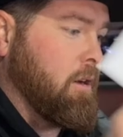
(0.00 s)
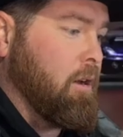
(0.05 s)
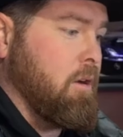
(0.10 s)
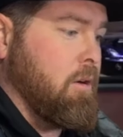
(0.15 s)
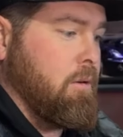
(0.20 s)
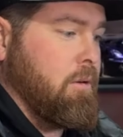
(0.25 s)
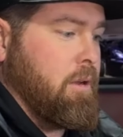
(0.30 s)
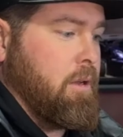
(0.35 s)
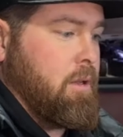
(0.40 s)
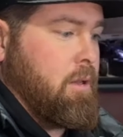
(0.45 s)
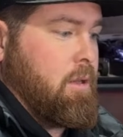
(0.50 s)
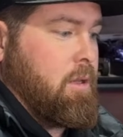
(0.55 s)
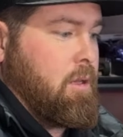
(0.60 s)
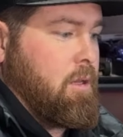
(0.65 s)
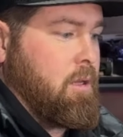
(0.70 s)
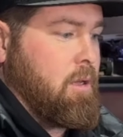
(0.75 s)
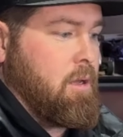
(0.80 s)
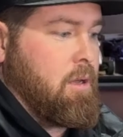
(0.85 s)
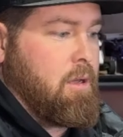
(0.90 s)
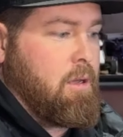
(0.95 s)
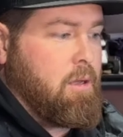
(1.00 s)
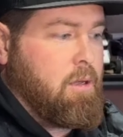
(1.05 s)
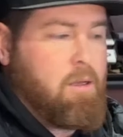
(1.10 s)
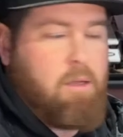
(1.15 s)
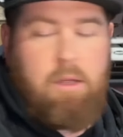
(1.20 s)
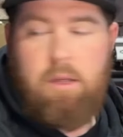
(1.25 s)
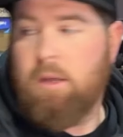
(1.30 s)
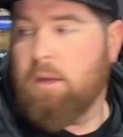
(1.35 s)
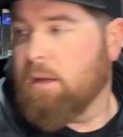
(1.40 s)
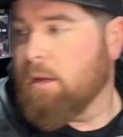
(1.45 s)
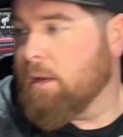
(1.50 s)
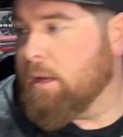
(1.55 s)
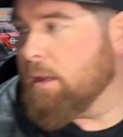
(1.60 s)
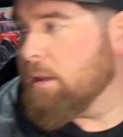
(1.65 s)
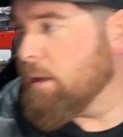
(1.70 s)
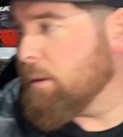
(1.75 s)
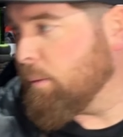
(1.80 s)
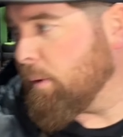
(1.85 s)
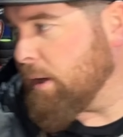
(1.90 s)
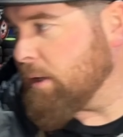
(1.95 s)
go in the
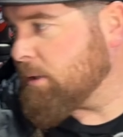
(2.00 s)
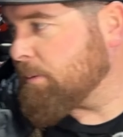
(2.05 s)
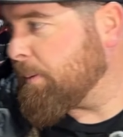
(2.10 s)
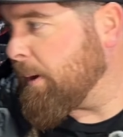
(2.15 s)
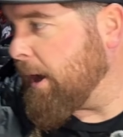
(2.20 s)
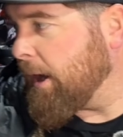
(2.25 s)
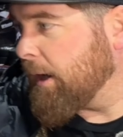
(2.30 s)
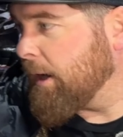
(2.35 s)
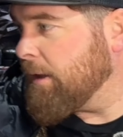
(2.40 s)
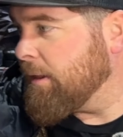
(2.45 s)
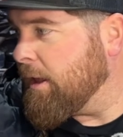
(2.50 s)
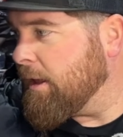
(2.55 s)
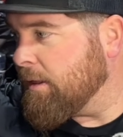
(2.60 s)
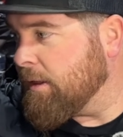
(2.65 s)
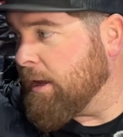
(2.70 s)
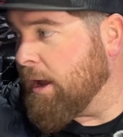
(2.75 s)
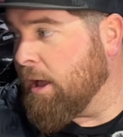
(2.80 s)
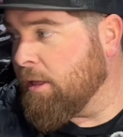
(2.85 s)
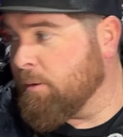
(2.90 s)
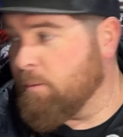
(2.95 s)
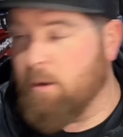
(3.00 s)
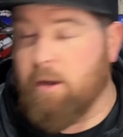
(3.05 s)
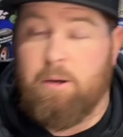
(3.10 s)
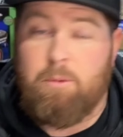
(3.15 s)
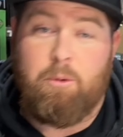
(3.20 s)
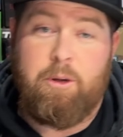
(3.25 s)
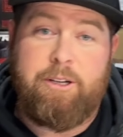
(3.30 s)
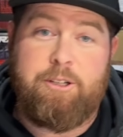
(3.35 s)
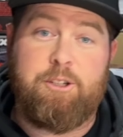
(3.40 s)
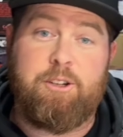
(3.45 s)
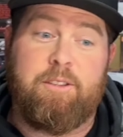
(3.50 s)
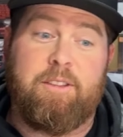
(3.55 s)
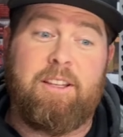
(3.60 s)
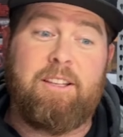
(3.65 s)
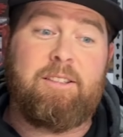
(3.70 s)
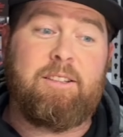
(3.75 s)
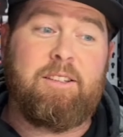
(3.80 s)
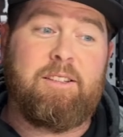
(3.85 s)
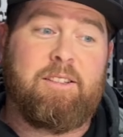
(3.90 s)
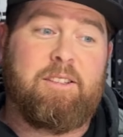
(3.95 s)
race bag. And then the other one, which
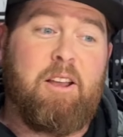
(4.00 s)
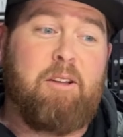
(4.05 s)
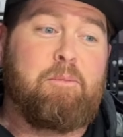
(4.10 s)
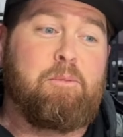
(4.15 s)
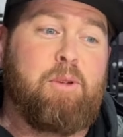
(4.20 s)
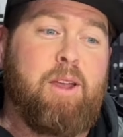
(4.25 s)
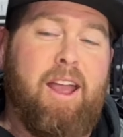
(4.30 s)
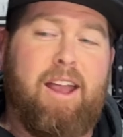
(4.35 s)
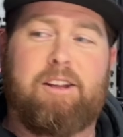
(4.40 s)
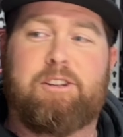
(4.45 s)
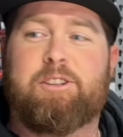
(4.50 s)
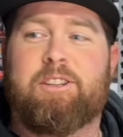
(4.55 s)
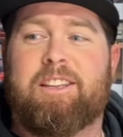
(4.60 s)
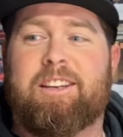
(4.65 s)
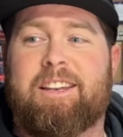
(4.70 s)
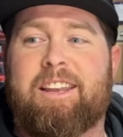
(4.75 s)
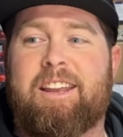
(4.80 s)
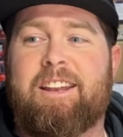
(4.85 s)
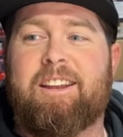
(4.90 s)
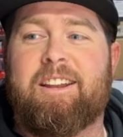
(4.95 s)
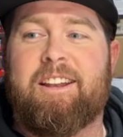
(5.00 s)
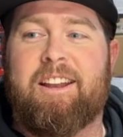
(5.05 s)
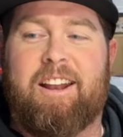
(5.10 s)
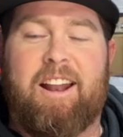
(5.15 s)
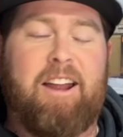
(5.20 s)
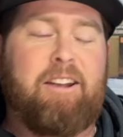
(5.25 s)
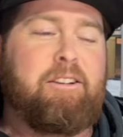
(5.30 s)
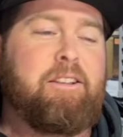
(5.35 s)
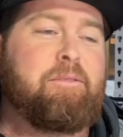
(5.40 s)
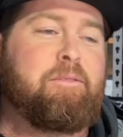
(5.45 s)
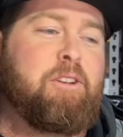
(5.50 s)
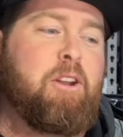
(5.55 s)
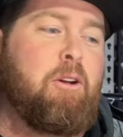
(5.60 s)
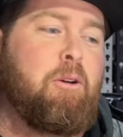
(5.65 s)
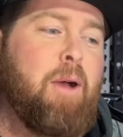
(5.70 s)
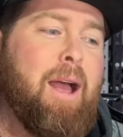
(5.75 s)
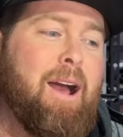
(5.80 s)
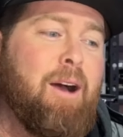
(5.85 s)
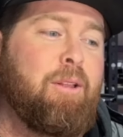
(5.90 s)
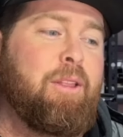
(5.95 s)
this is something we actually needed, and I don't even know
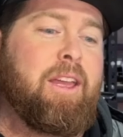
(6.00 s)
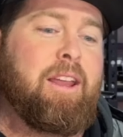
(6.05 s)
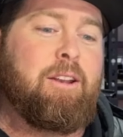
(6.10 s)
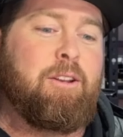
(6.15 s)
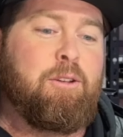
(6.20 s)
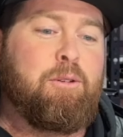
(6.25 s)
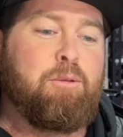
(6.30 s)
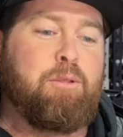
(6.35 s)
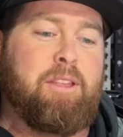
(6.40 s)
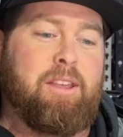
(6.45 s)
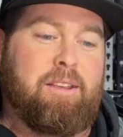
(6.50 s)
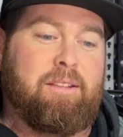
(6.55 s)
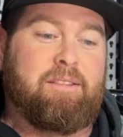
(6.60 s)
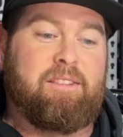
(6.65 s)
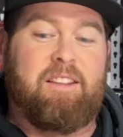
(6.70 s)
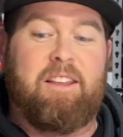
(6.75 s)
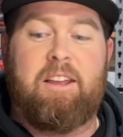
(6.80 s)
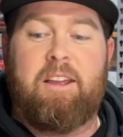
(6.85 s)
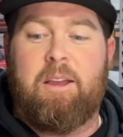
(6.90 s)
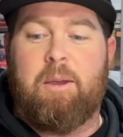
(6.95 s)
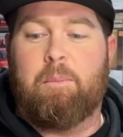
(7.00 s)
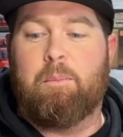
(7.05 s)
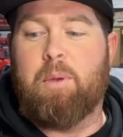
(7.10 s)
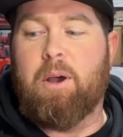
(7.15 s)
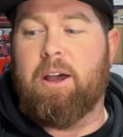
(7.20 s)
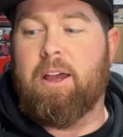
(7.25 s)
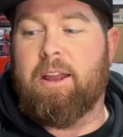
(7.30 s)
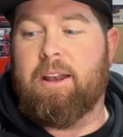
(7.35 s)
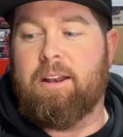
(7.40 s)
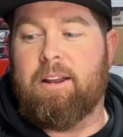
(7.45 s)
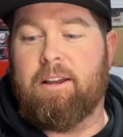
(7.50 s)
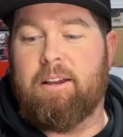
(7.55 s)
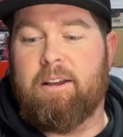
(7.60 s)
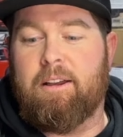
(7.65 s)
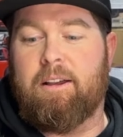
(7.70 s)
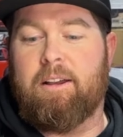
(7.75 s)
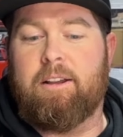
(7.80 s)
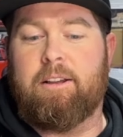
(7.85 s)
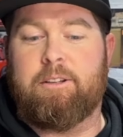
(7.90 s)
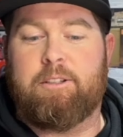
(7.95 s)
how they knew this, but
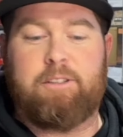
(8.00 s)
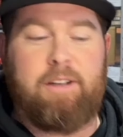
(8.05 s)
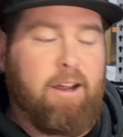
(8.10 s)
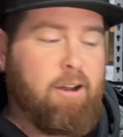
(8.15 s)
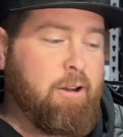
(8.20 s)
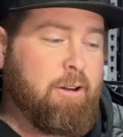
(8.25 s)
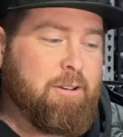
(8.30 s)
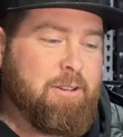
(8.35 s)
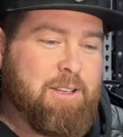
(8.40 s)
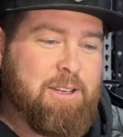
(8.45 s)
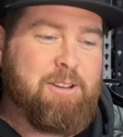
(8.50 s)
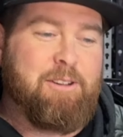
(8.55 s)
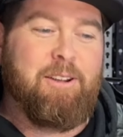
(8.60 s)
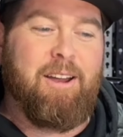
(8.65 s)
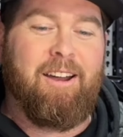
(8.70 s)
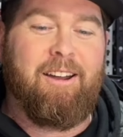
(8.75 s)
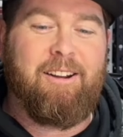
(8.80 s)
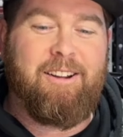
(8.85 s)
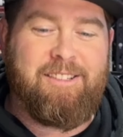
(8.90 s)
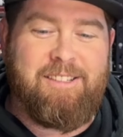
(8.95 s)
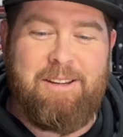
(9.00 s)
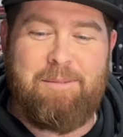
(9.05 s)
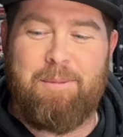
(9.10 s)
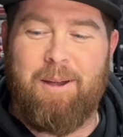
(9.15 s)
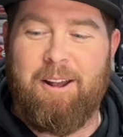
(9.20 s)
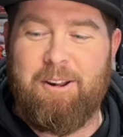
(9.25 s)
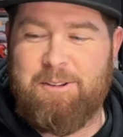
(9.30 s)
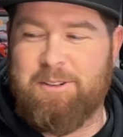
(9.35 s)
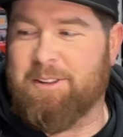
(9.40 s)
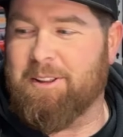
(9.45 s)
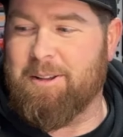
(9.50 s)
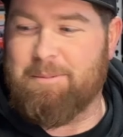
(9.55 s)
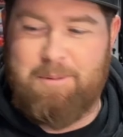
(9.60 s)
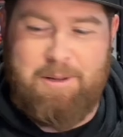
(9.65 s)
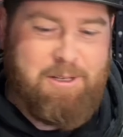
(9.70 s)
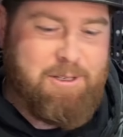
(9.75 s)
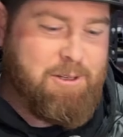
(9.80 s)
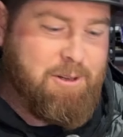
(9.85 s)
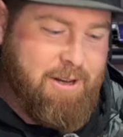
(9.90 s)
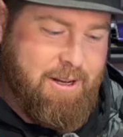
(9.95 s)
shout out to you, RC Box Club,
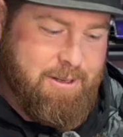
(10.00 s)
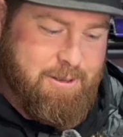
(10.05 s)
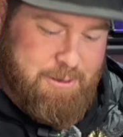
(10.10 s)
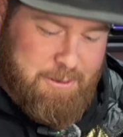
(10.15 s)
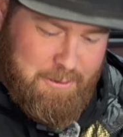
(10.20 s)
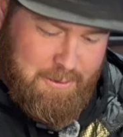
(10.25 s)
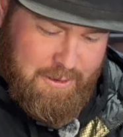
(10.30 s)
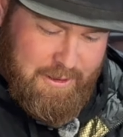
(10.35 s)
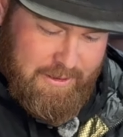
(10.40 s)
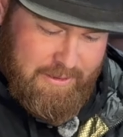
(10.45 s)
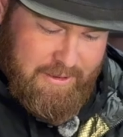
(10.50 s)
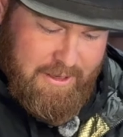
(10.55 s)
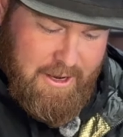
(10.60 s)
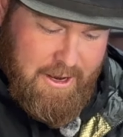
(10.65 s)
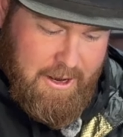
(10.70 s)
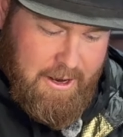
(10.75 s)
because you guys knew this.